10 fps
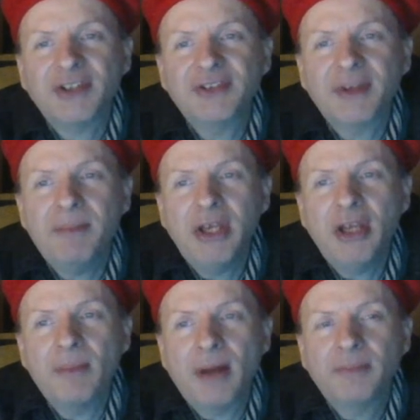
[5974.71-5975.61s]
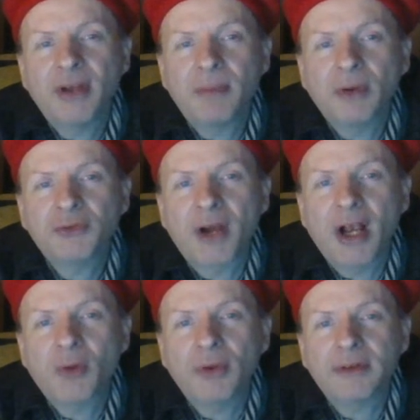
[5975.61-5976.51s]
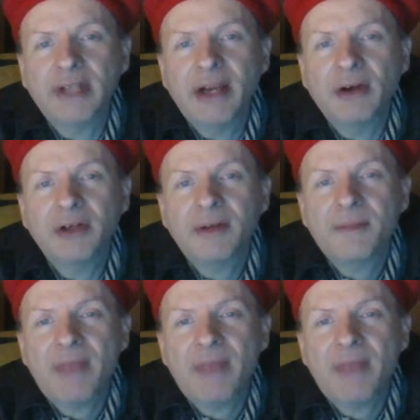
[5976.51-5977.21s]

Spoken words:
is a medium up-tempo track with layered,